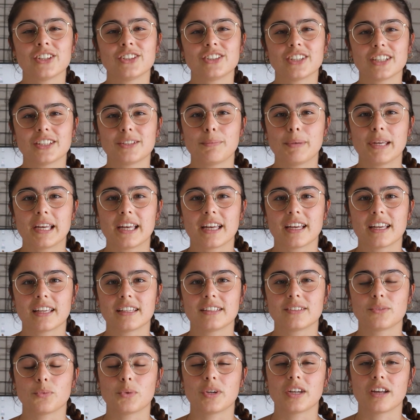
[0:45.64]
just
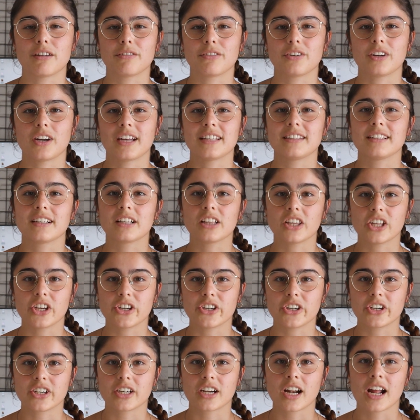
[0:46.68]
because whenever I
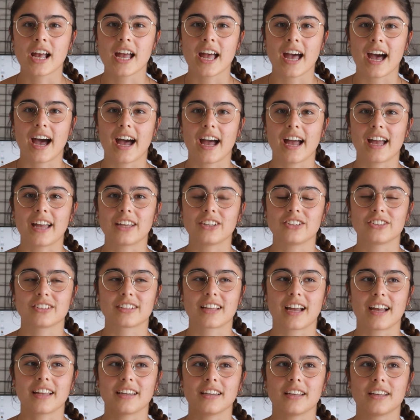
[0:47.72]
declutter, I just
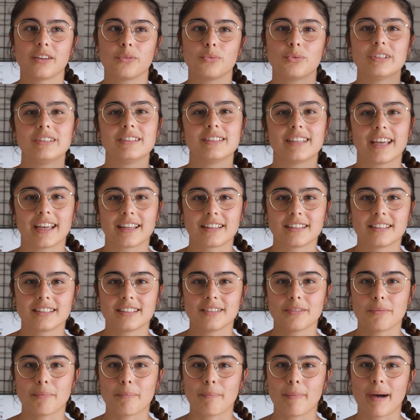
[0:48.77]
kind of reset
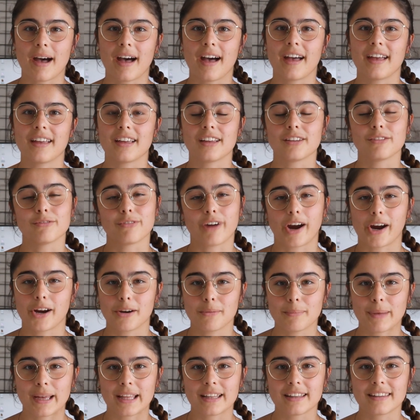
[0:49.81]
my
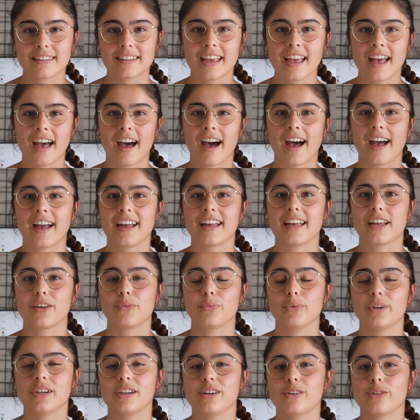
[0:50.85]
environment. I get
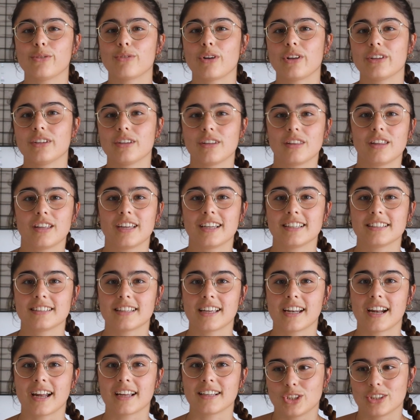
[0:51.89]
rid of all the things
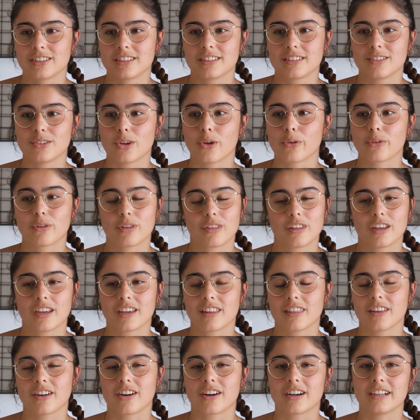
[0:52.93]
that I just don't
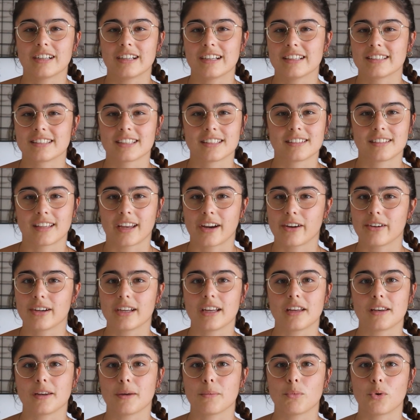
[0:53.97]
think they're
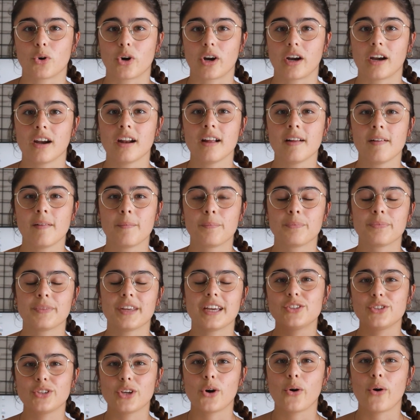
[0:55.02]
necessary anymore.
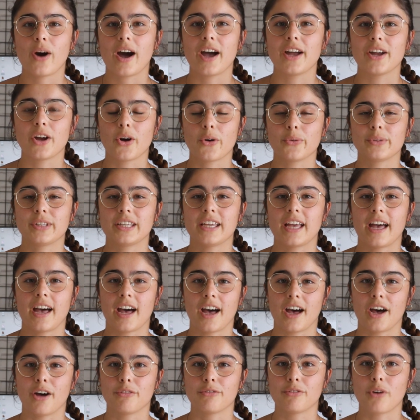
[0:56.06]
And so I only
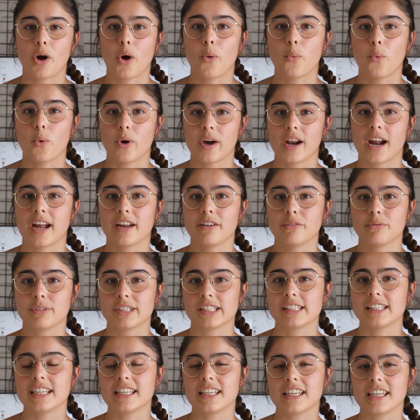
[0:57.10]
have what I
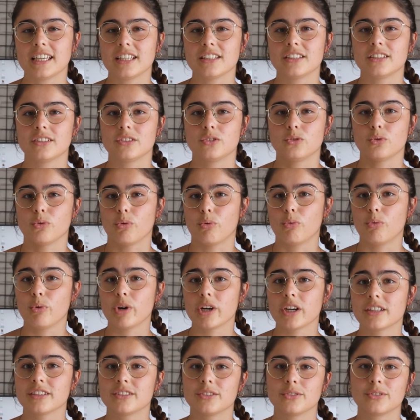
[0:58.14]
really need to
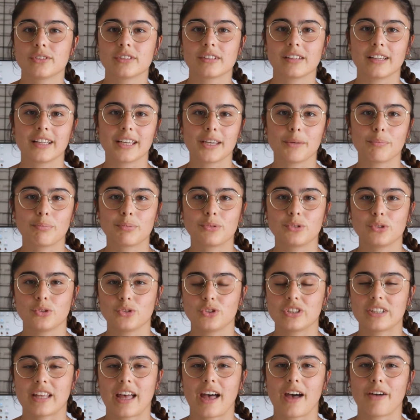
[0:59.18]
work, to sleep, to
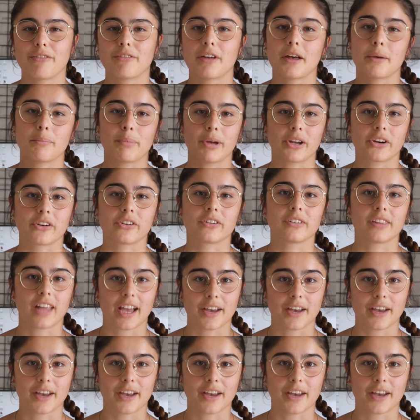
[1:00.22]
just have a better